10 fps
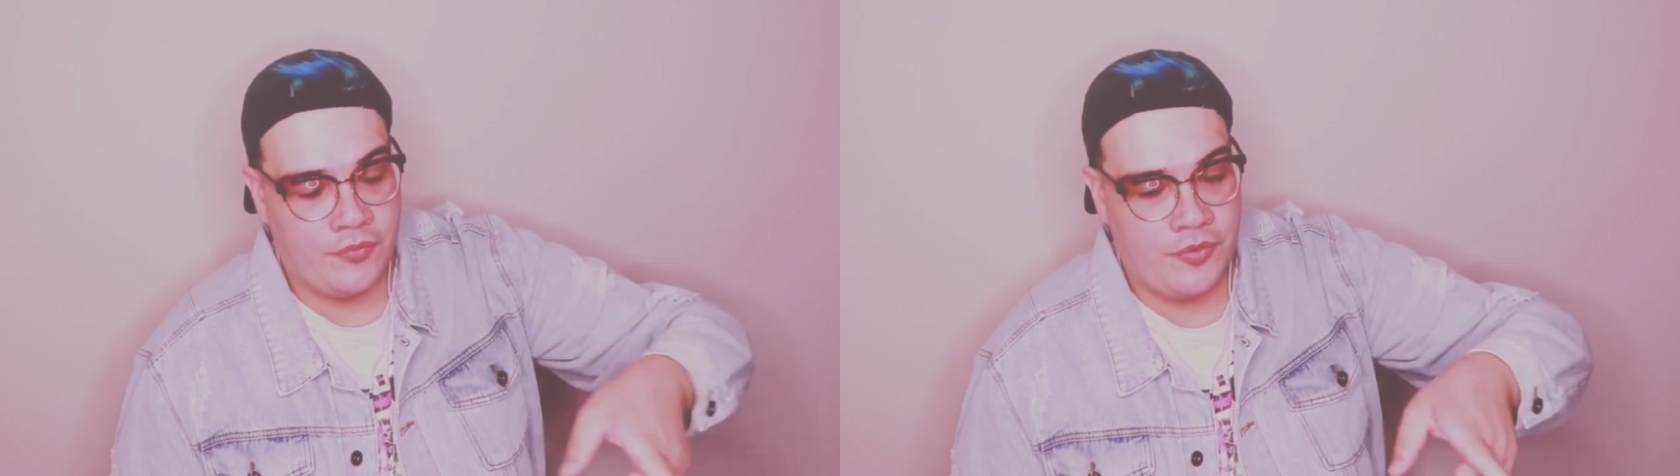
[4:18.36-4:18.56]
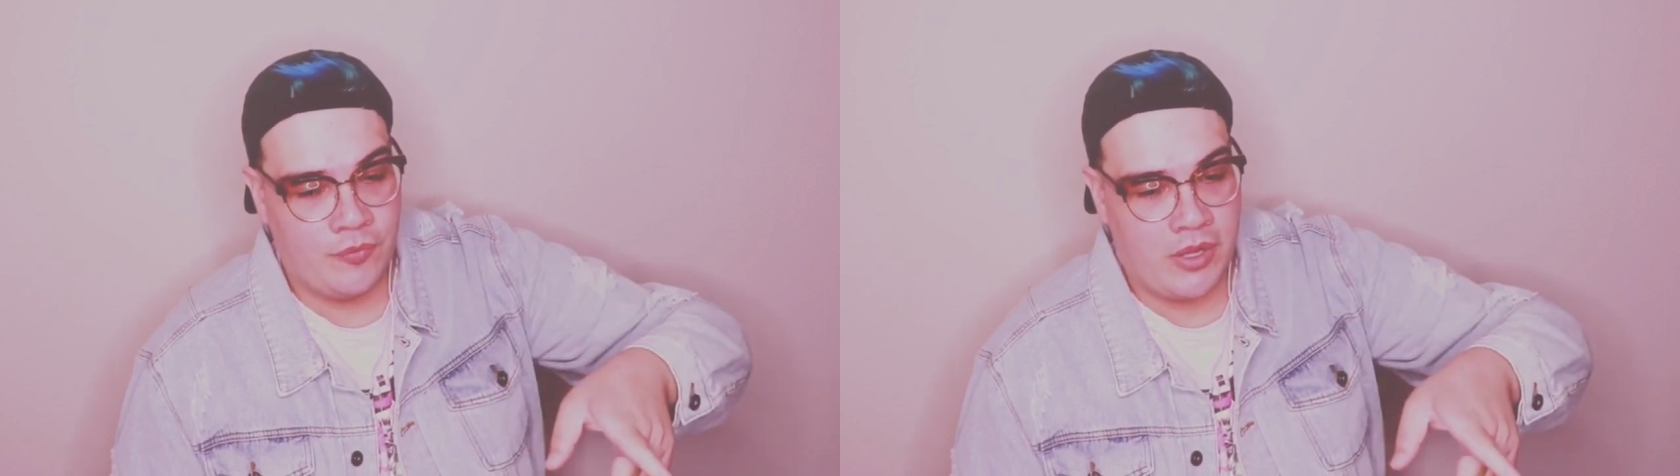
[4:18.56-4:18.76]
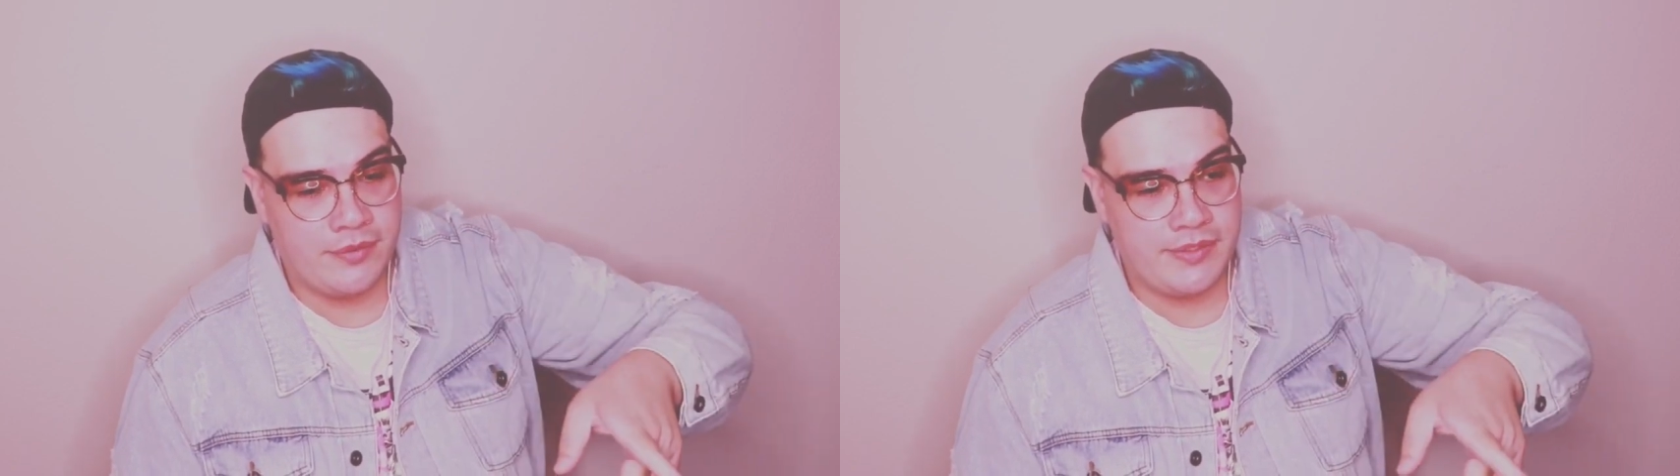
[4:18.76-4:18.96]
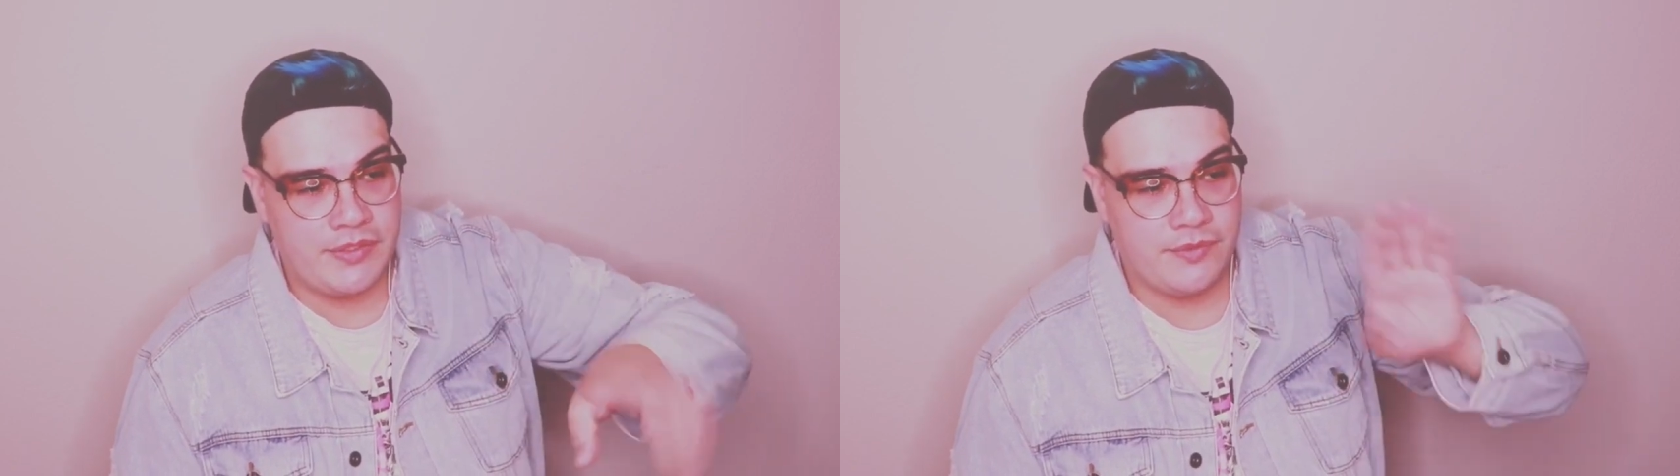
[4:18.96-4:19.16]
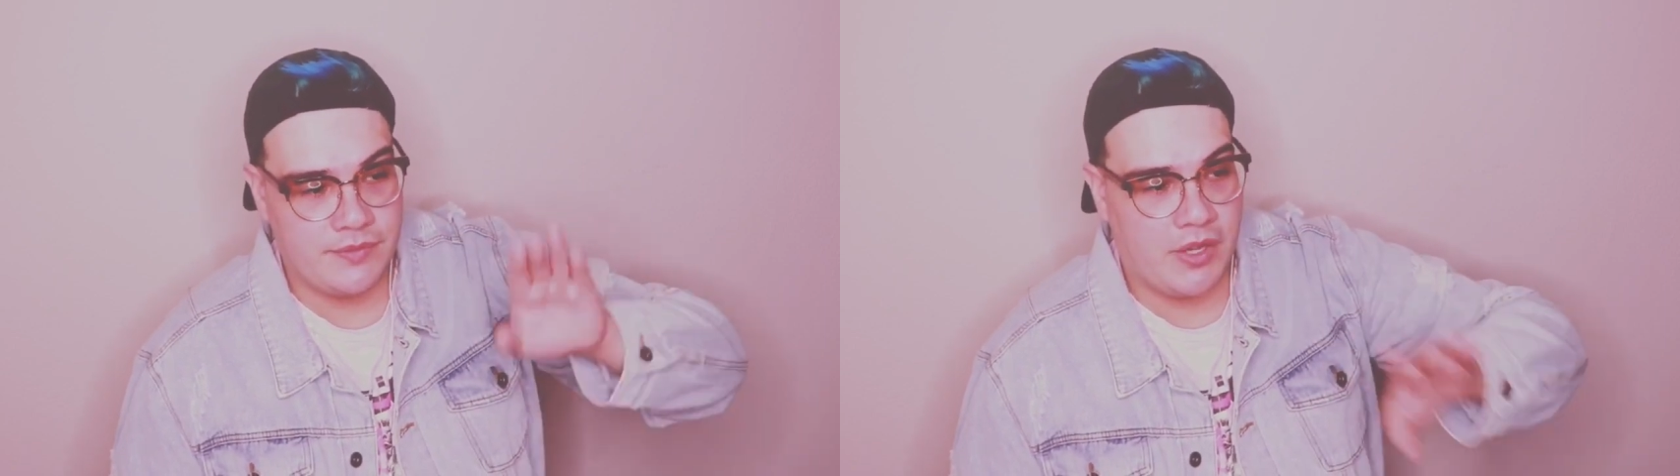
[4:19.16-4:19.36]
The walkway
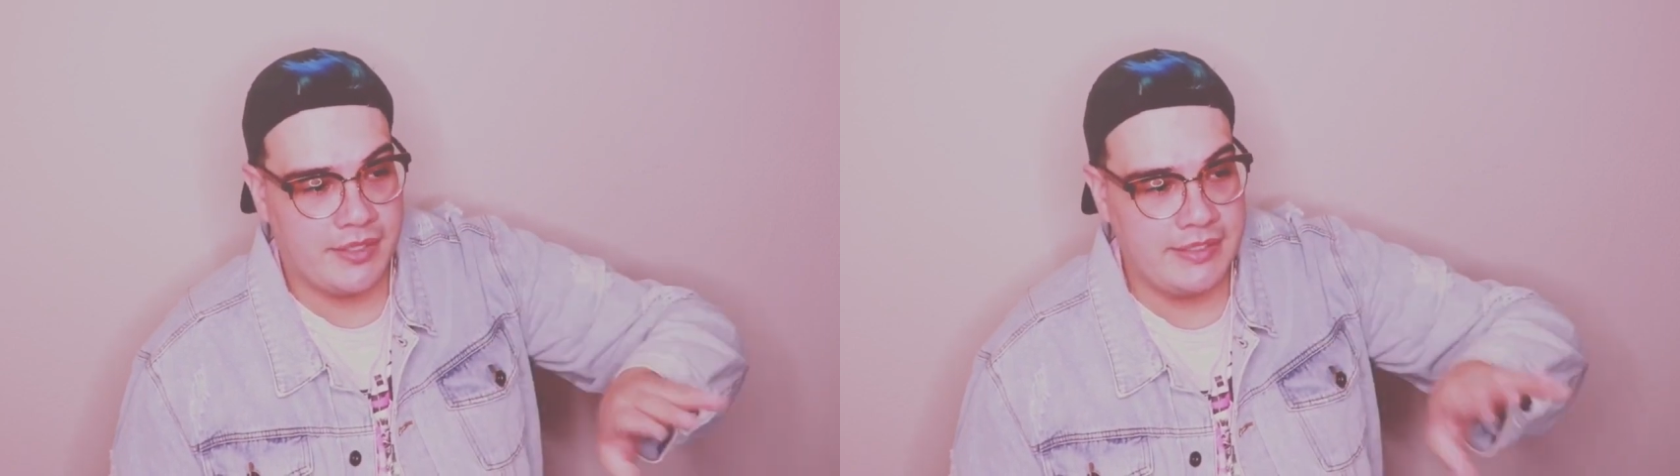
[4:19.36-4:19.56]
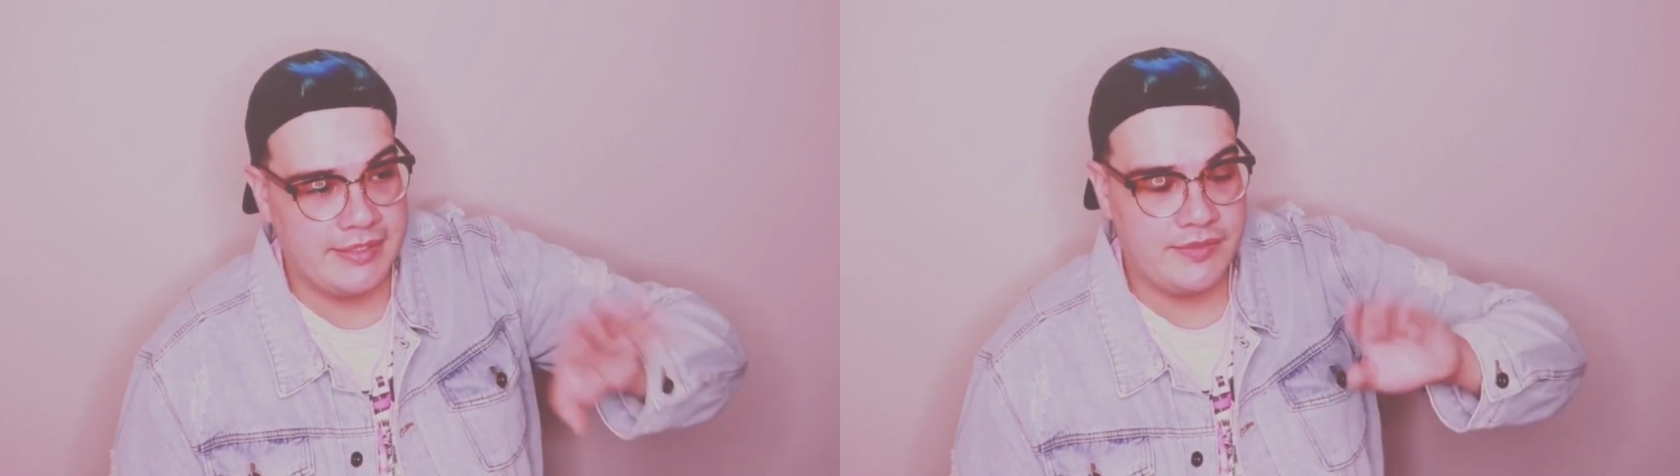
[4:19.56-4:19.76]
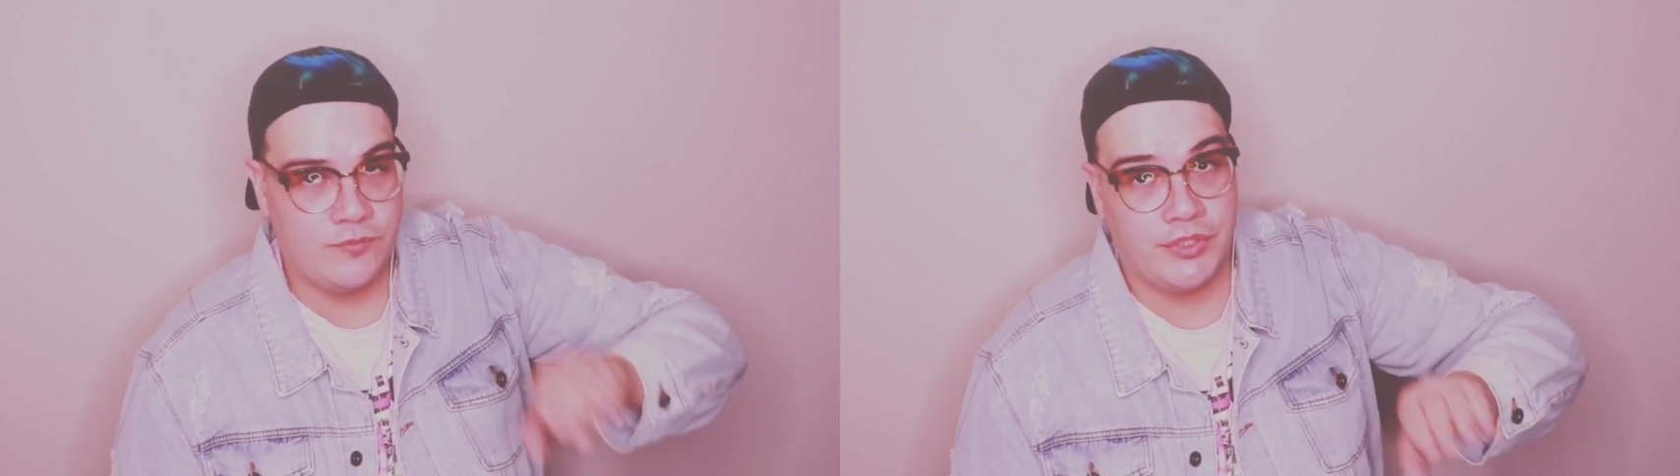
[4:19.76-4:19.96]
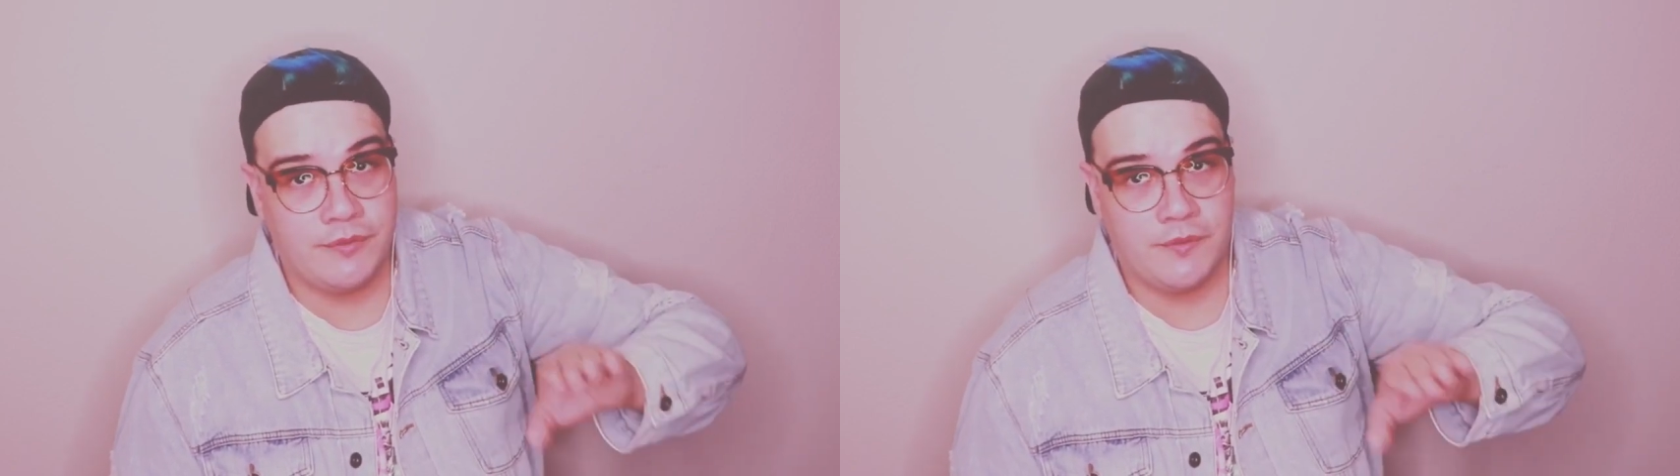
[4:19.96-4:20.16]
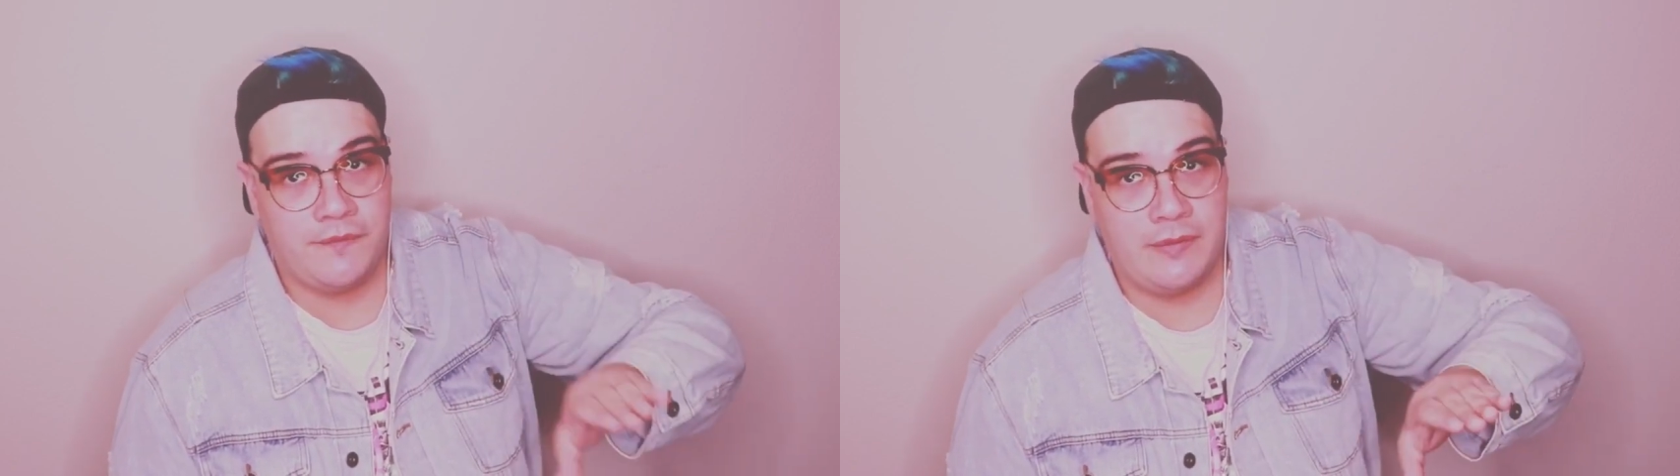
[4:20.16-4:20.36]
she was walking is one
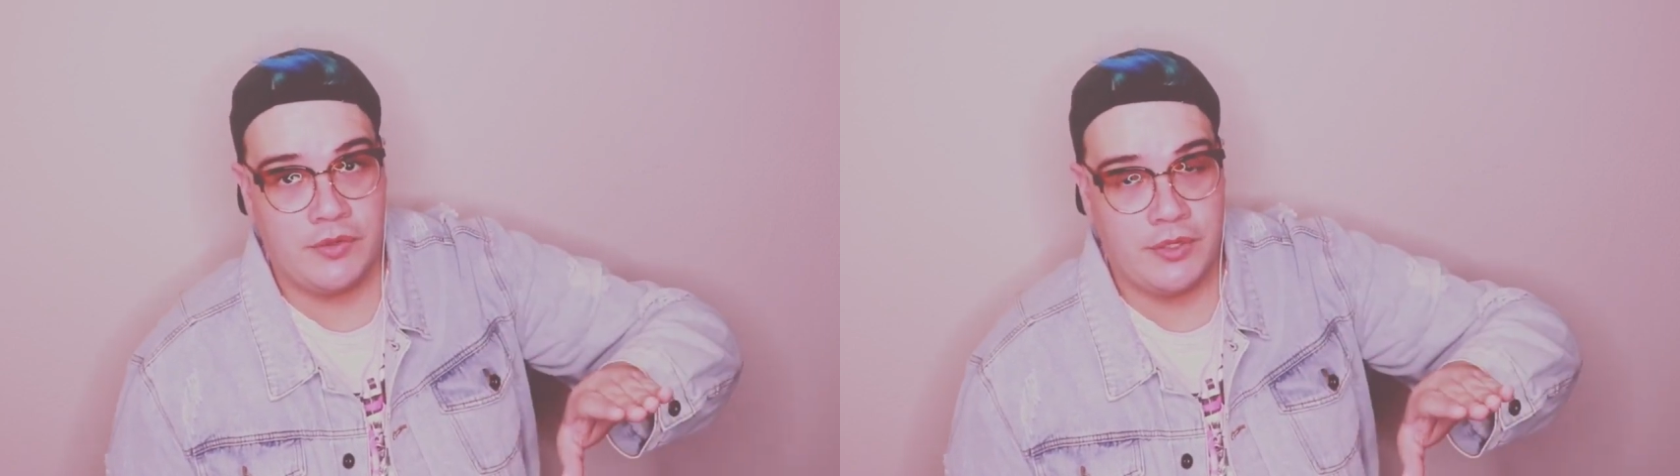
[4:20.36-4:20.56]
of her favorite